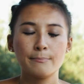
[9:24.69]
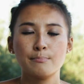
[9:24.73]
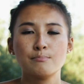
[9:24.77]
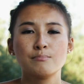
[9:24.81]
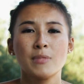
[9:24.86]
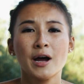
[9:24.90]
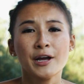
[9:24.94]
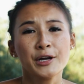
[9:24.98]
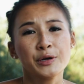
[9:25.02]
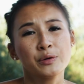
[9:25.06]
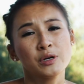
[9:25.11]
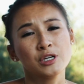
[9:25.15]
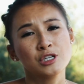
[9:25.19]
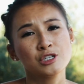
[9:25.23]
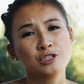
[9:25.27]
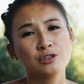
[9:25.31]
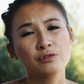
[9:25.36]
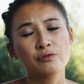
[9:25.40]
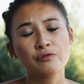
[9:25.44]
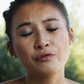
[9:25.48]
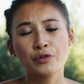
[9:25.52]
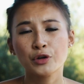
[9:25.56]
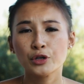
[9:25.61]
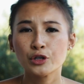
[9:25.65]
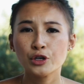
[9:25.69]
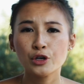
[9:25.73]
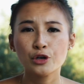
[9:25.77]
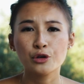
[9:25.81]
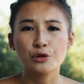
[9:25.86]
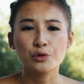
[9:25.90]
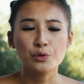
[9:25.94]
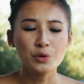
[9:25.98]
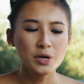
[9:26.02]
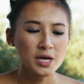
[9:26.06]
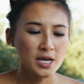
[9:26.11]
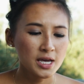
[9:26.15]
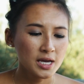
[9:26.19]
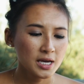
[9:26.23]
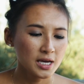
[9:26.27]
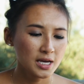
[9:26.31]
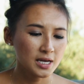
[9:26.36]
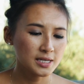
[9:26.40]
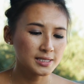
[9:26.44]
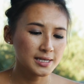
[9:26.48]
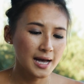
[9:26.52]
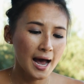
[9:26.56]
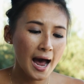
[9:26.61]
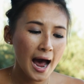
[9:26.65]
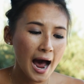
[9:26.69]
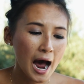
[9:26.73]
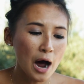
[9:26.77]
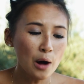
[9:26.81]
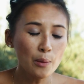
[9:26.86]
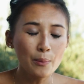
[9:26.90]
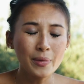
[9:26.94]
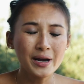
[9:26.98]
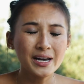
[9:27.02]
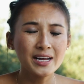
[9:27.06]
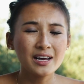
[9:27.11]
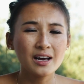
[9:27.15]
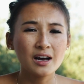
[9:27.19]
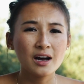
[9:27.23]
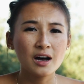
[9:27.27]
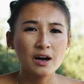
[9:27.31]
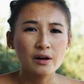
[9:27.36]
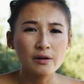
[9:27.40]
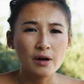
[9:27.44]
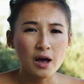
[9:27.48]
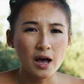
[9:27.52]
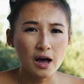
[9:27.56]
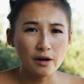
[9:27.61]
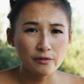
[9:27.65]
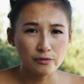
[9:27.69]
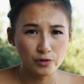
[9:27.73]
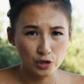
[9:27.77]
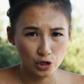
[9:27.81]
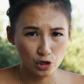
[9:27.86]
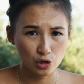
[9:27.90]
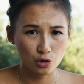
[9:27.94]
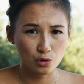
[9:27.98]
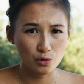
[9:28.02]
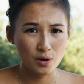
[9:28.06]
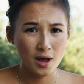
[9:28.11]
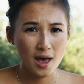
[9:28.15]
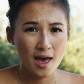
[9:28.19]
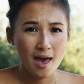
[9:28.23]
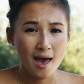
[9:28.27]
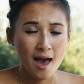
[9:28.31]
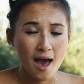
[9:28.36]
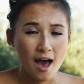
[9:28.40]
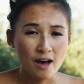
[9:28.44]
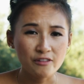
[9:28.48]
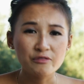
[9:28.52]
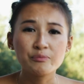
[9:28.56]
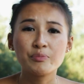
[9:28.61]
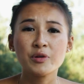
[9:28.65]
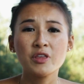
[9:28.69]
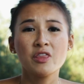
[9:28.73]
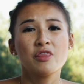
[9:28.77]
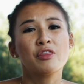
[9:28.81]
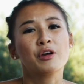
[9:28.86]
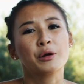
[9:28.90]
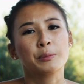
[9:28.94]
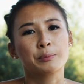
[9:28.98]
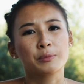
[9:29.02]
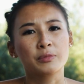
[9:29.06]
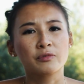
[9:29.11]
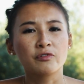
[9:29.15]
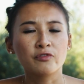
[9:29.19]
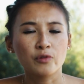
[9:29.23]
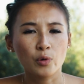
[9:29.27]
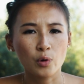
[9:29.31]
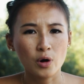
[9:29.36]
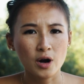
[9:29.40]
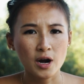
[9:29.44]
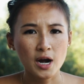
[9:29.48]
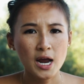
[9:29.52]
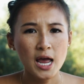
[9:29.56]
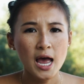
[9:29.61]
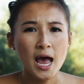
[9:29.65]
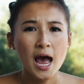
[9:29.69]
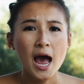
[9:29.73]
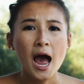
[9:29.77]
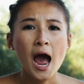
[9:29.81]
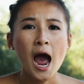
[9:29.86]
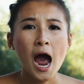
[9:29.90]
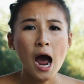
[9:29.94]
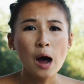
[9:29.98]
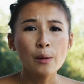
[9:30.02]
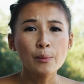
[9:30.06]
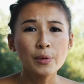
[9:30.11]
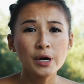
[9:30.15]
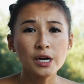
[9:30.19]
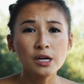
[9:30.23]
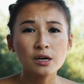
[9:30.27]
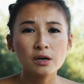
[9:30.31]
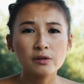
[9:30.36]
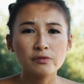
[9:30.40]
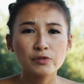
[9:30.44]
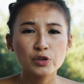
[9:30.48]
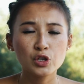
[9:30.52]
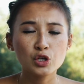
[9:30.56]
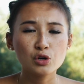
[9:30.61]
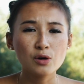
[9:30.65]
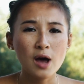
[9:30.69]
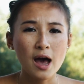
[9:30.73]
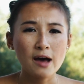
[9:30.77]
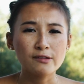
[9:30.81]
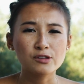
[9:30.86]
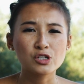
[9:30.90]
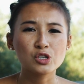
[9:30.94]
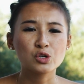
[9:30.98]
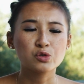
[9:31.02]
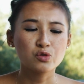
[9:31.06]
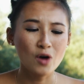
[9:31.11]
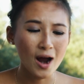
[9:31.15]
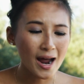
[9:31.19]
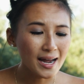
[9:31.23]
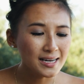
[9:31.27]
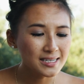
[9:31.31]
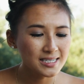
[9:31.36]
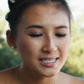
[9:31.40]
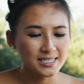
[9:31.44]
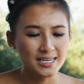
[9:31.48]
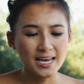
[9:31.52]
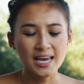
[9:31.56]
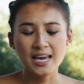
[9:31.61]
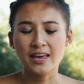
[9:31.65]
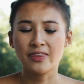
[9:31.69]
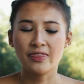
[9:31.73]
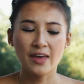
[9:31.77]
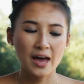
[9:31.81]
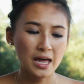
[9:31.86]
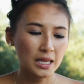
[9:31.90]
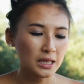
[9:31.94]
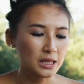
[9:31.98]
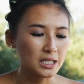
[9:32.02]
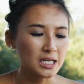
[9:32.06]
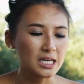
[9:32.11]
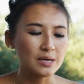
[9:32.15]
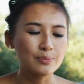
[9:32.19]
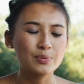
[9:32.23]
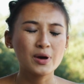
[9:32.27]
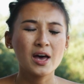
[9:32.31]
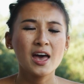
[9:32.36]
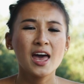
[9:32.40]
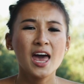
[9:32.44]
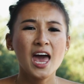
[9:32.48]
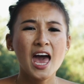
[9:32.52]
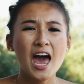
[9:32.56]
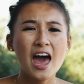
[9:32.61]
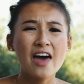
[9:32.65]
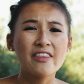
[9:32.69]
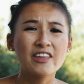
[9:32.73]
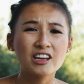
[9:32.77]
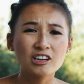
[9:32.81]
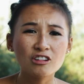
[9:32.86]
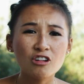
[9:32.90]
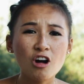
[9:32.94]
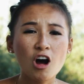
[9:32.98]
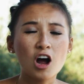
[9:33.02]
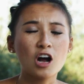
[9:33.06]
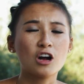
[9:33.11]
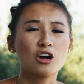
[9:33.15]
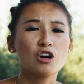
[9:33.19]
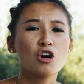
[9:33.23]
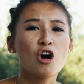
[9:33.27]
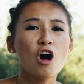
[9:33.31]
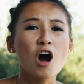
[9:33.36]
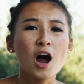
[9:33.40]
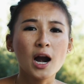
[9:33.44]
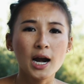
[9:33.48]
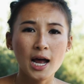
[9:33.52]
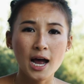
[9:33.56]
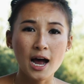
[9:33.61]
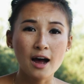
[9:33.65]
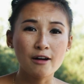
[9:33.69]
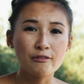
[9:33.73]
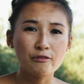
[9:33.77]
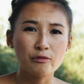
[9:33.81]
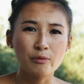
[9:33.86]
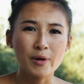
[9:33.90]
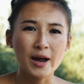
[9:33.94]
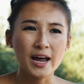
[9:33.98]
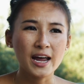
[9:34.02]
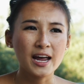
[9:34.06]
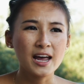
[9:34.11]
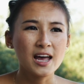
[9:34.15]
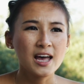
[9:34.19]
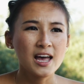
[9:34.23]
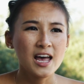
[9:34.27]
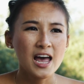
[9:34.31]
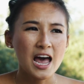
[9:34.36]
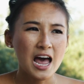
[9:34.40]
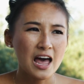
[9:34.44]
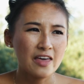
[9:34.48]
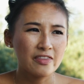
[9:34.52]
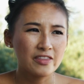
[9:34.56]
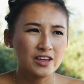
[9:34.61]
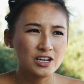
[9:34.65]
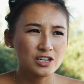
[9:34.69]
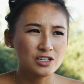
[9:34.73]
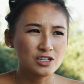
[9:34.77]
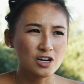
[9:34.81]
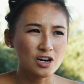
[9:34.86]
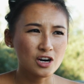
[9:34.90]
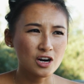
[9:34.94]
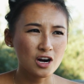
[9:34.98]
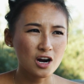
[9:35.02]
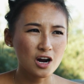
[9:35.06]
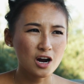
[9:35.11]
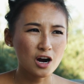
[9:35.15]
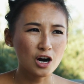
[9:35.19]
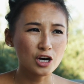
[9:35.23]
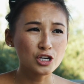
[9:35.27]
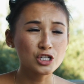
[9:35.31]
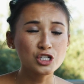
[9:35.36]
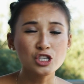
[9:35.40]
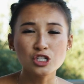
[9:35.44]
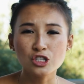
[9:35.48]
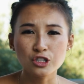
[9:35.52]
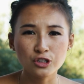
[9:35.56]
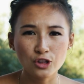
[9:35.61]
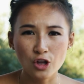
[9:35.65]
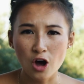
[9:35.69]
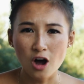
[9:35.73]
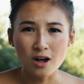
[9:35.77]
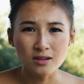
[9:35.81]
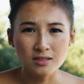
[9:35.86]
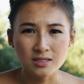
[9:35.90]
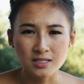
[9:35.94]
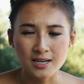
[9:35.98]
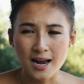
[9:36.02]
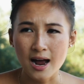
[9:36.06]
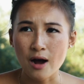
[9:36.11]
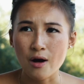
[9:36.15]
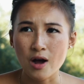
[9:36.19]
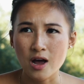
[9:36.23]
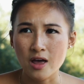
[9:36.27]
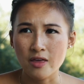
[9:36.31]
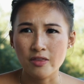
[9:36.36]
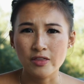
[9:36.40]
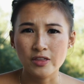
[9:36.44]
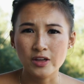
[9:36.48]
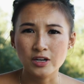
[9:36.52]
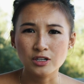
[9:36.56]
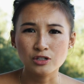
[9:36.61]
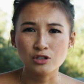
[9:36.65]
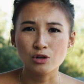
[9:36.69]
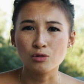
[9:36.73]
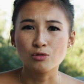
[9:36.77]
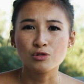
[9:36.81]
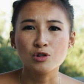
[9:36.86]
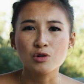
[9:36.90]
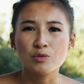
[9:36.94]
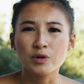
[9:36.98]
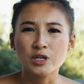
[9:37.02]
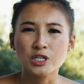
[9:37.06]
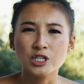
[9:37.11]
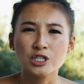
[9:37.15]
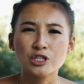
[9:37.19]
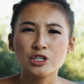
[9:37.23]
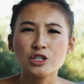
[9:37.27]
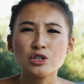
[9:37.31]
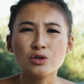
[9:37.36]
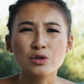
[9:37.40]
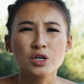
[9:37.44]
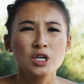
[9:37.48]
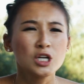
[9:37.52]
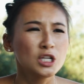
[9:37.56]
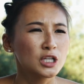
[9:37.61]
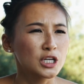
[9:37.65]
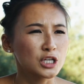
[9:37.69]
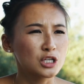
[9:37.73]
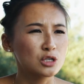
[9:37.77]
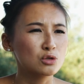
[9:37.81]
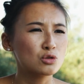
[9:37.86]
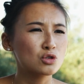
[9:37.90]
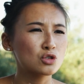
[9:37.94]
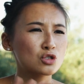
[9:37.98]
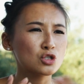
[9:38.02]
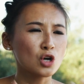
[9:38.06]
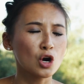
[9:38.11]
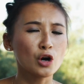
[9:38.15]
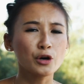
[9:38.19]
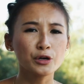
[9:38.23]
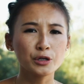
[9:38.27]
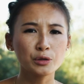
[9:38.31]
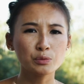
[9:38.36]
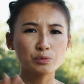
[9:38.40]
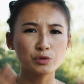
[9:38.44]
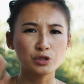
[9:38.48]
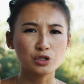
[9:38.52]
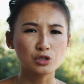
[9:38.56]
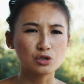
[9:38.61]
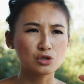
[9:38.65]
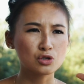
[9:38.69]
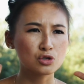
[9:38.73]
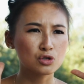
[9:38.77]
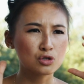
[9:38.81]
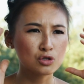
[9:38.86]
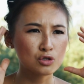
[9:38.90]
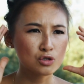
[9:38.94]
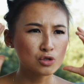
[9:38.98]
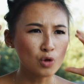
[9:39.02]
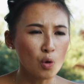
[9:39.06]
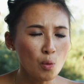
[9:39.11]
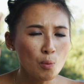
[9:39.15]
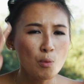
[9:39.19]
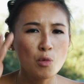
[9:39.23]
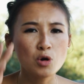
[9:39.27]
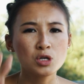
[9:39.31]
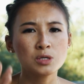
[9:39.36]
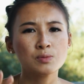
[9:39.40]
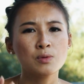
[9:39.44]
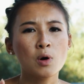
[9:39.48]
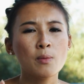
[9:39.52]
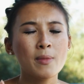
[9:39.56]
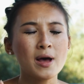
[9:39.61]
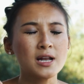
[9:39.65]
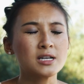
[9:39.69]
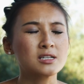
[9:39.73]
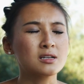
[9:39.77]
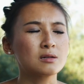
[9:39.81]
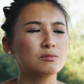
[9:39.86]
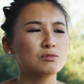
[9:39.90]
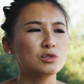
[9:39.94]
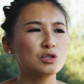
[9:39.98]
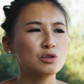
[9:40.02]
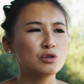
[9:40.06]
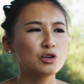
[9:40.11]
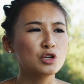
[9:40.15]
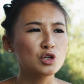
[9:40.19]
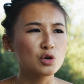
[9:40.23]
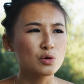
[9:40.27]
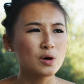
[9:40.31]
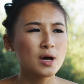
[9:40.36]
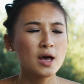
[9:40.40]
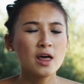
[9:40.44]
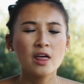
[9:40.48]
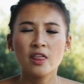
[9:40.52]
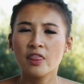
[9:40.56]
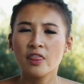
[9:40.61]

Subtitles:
my question for you is, how many of you have been there before? How many of you have tried to take that leap and then got caught halfway and then are just lost now and then don't know what to do? Like, you started with so much momentum. You knew,